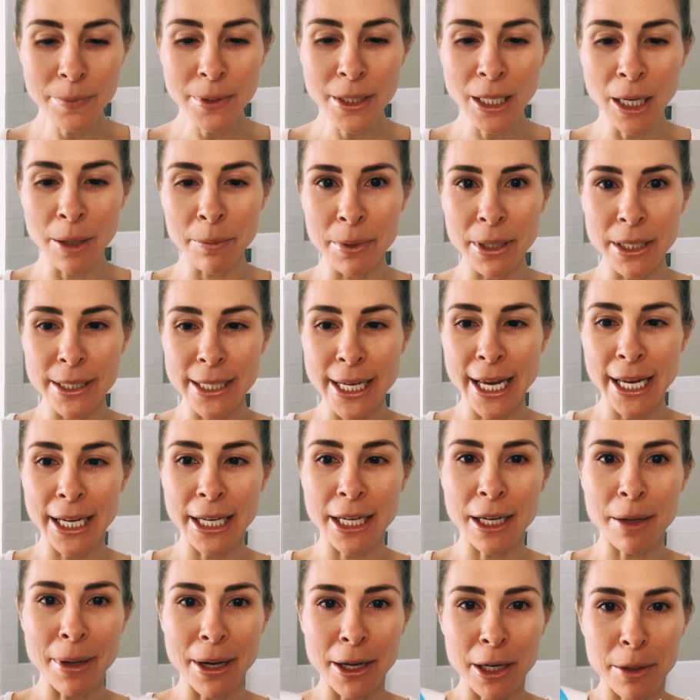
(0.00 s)
I'm going to
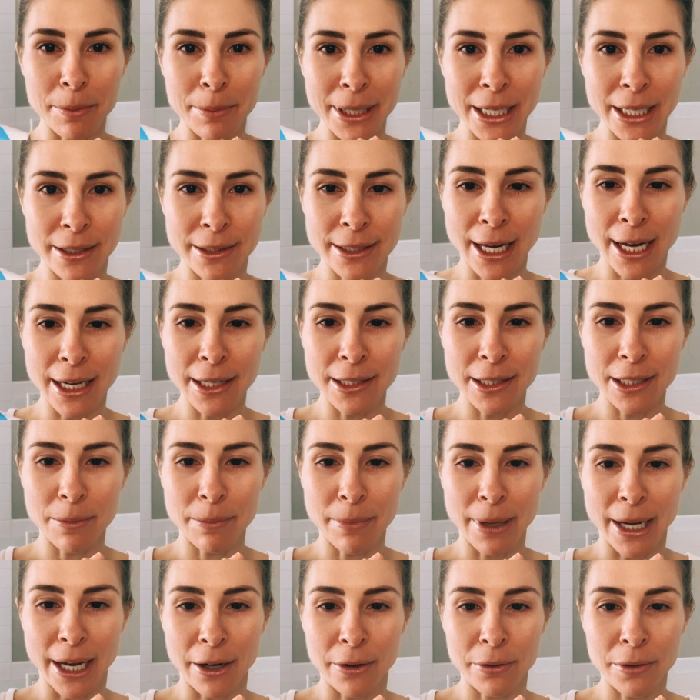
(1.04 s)
take about a pea-sized
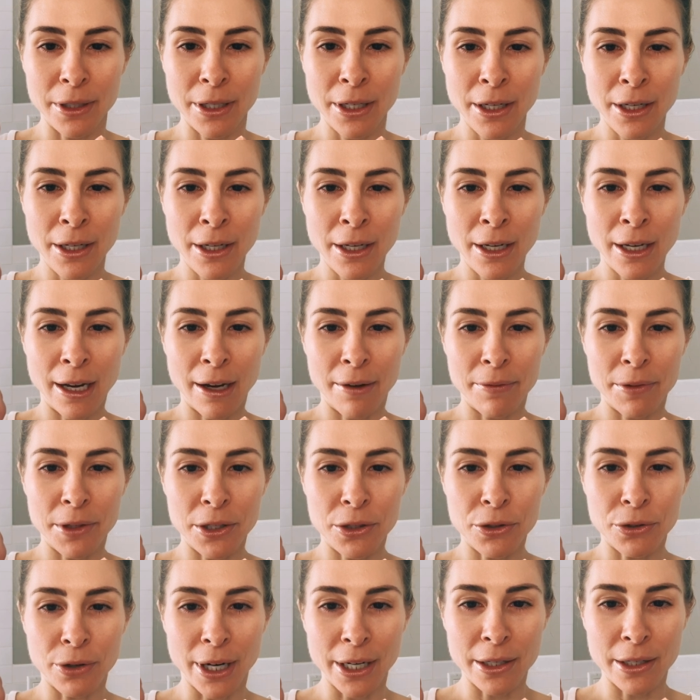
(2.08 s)
amount of the
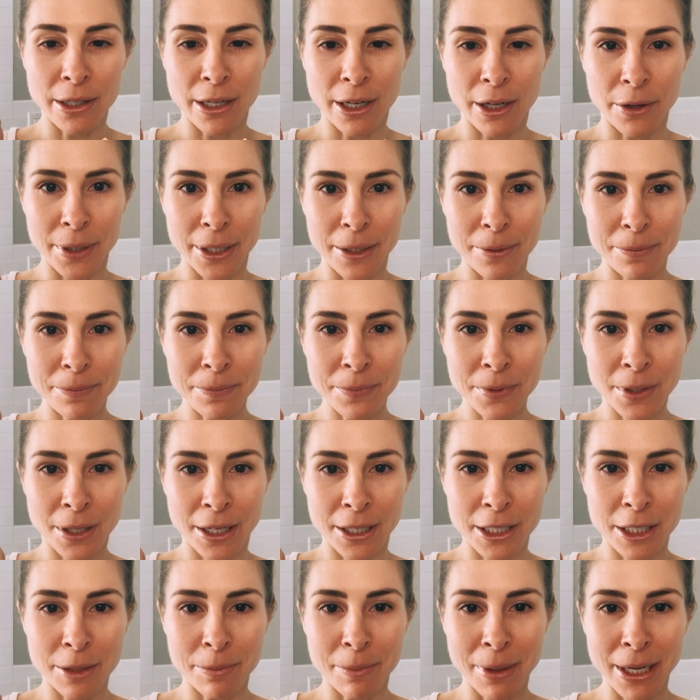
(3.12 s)
tretinoin
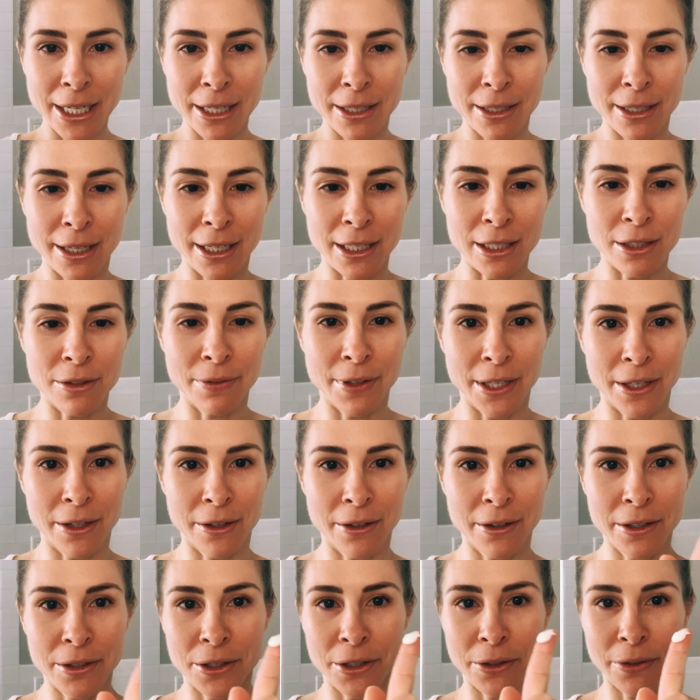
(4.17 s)
onto my index
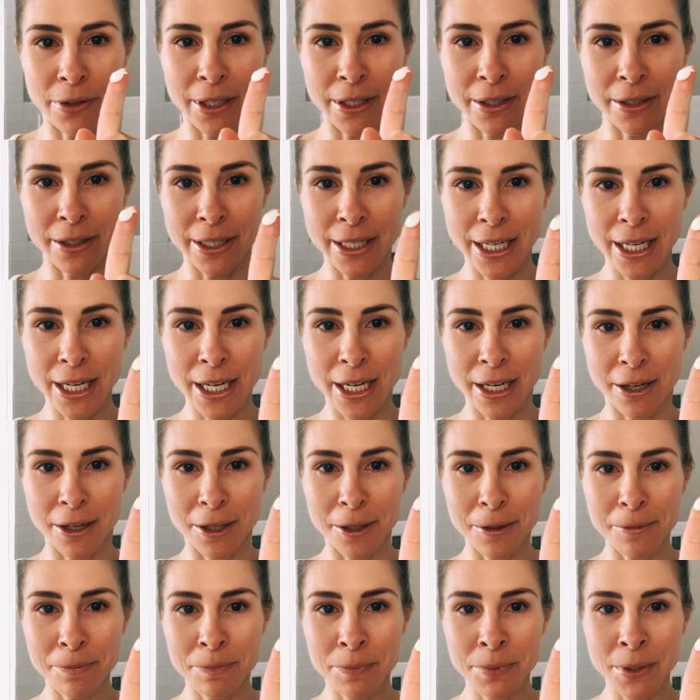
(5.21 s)
finger, as you can see
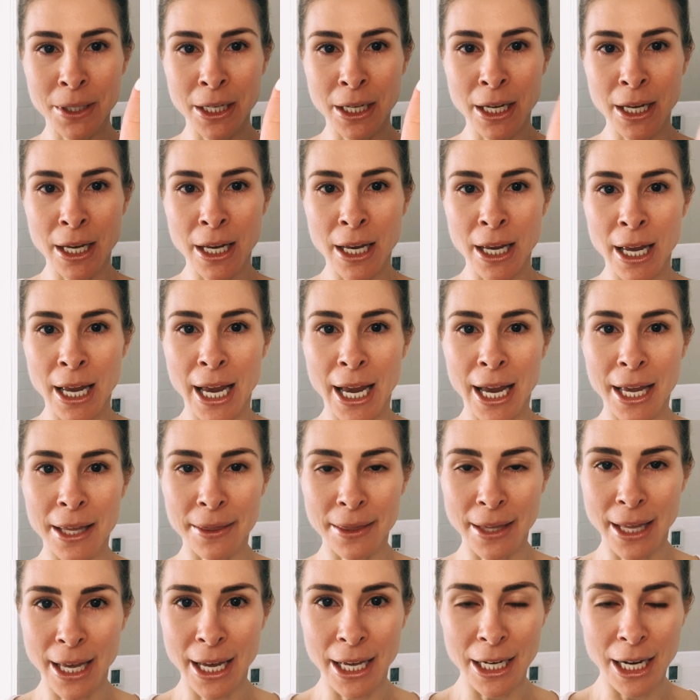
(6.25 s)
here.
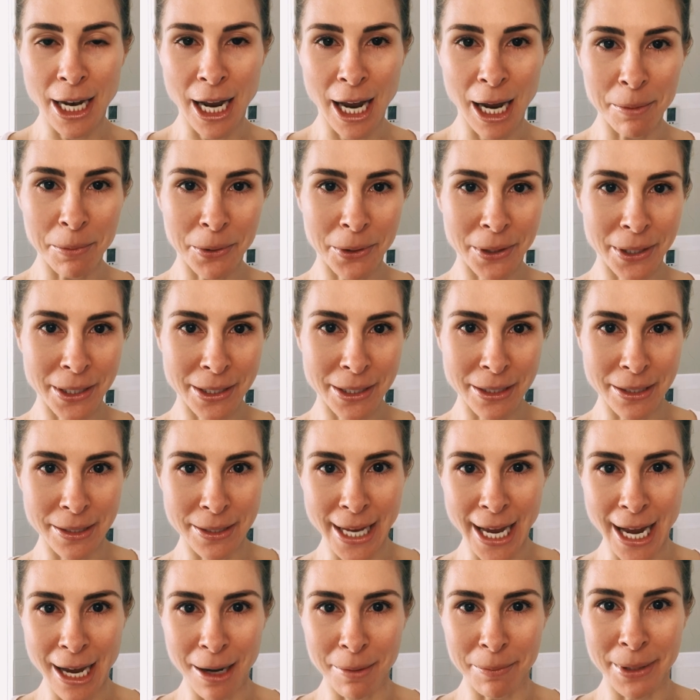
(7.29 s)
And then I'm going to
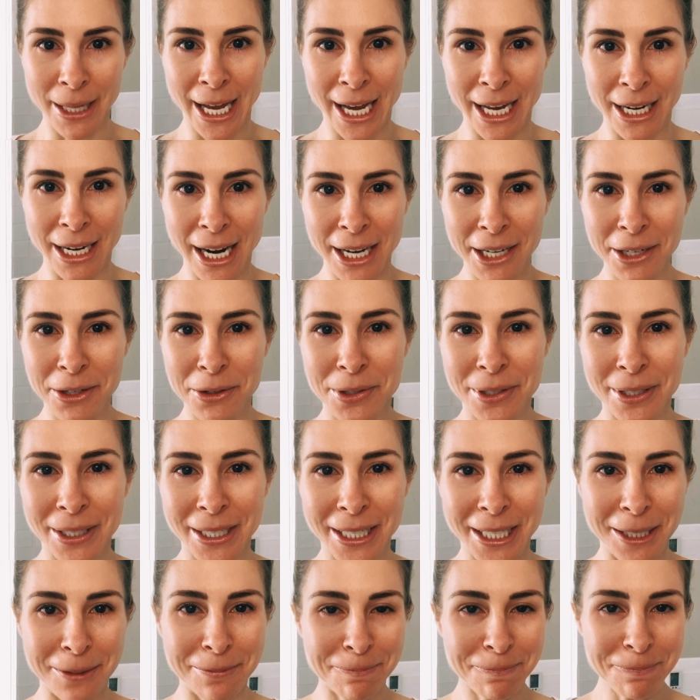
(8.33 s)
dab that. I
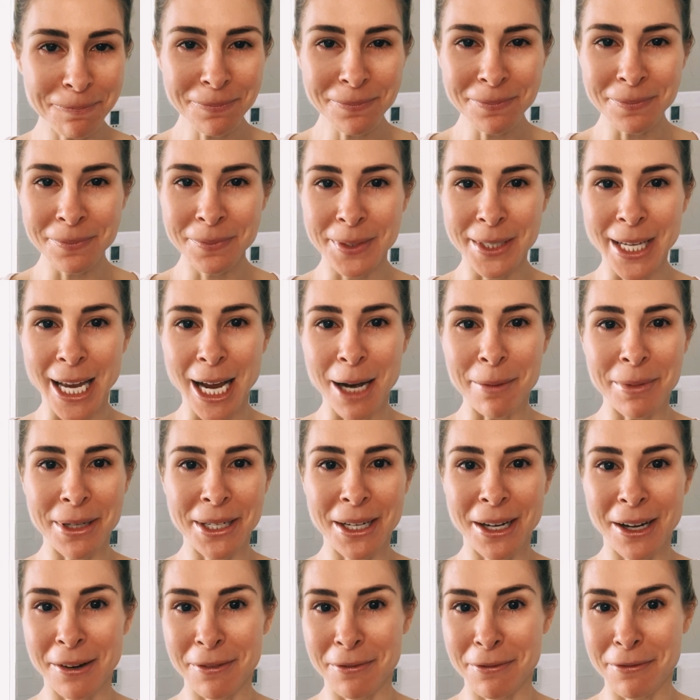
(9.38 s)
usually dab
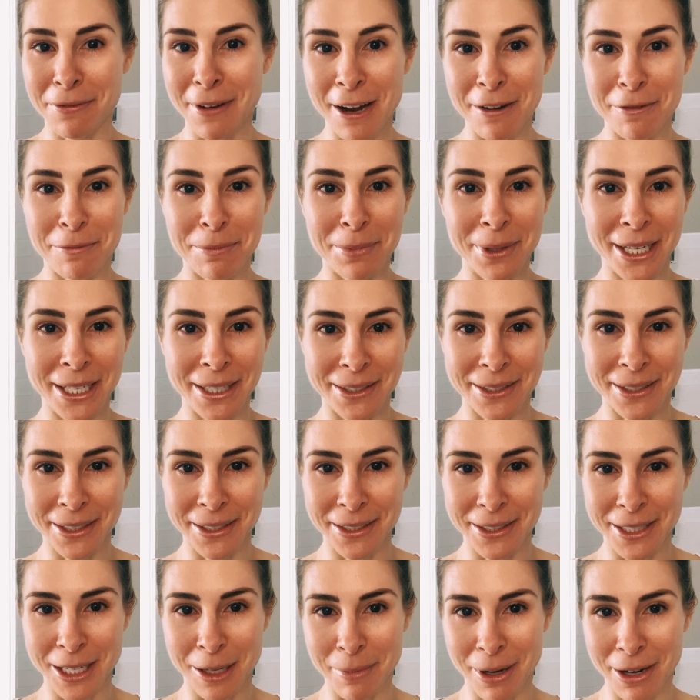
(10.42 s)
it on 5
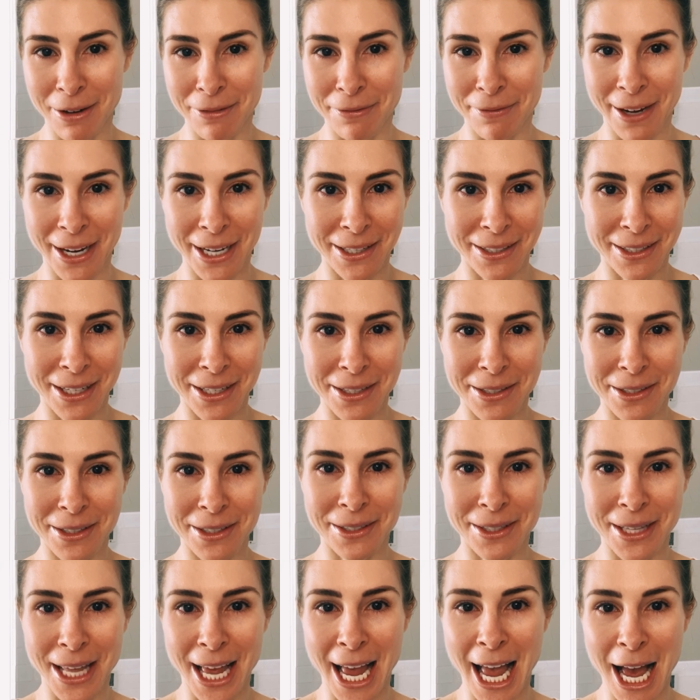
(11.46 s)
places on my face. That's
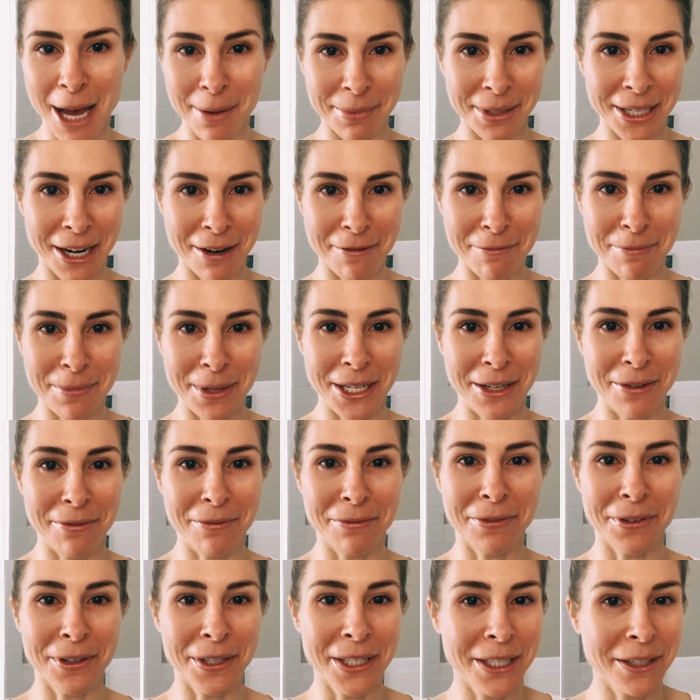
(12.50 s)
just a habit I've been in
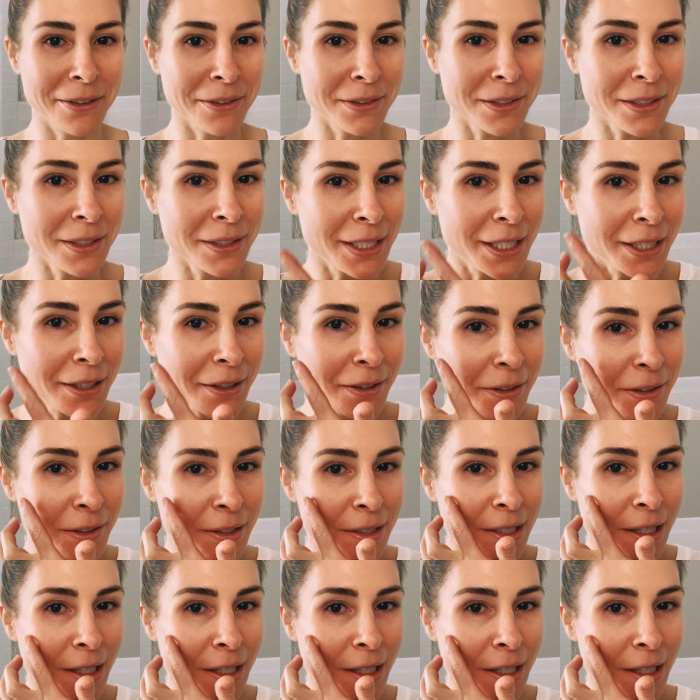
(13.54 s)
for years and years.